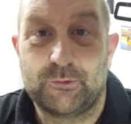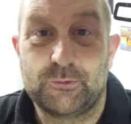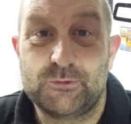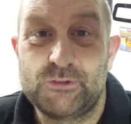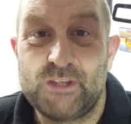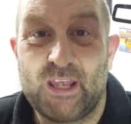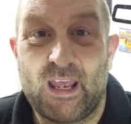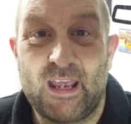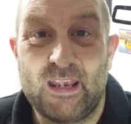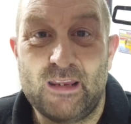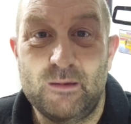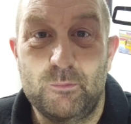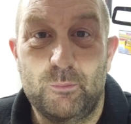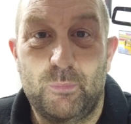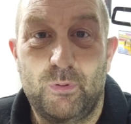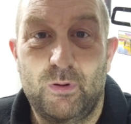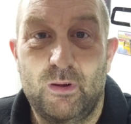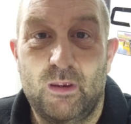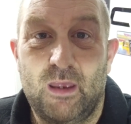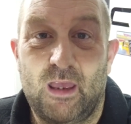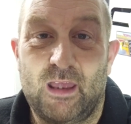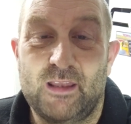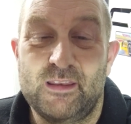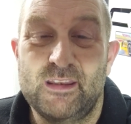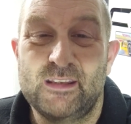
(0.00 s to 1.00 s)
tape,
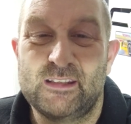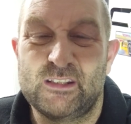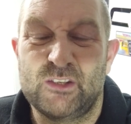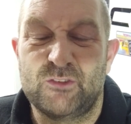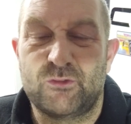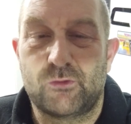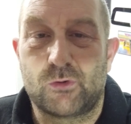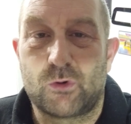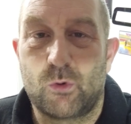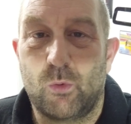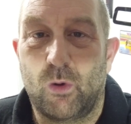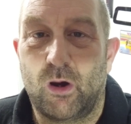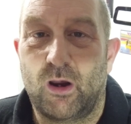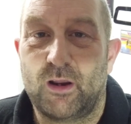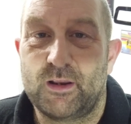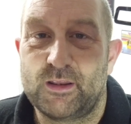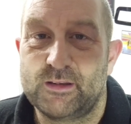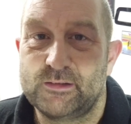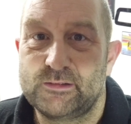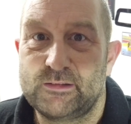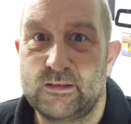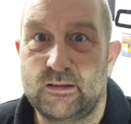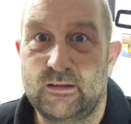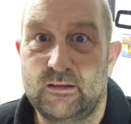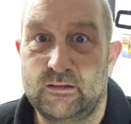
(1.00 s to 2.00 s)
and this is required as
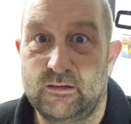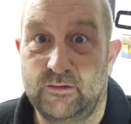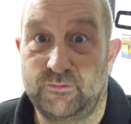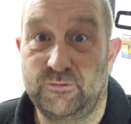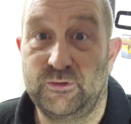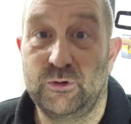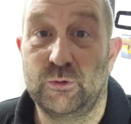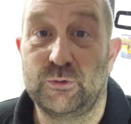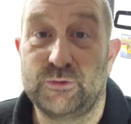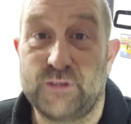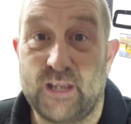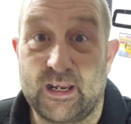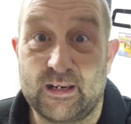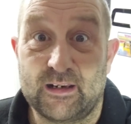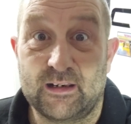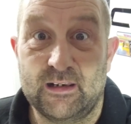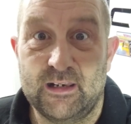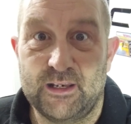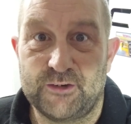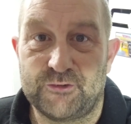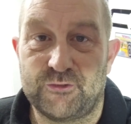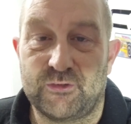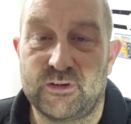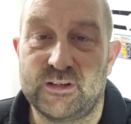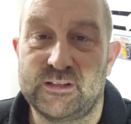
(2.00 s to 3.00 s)
the fuel tank
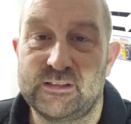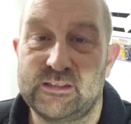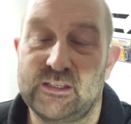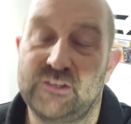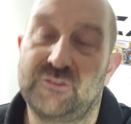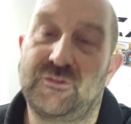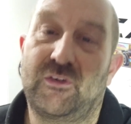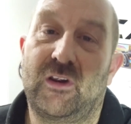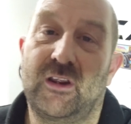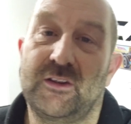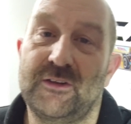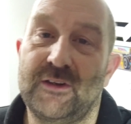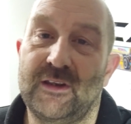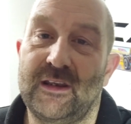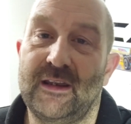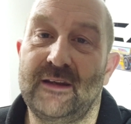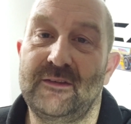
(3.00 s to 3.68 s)
literally sits right underneath,